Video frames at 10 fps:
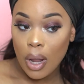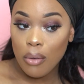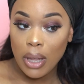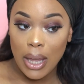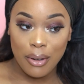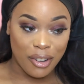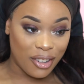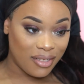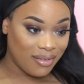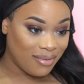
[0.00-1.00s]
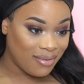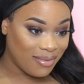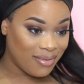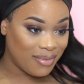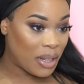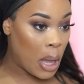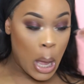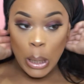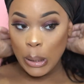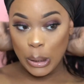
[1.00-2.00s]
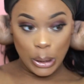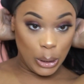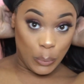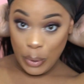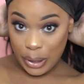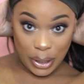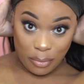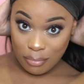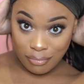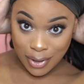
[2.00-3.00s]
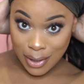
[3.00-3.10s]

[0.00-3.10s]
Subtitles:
Okay, girl. You were cute.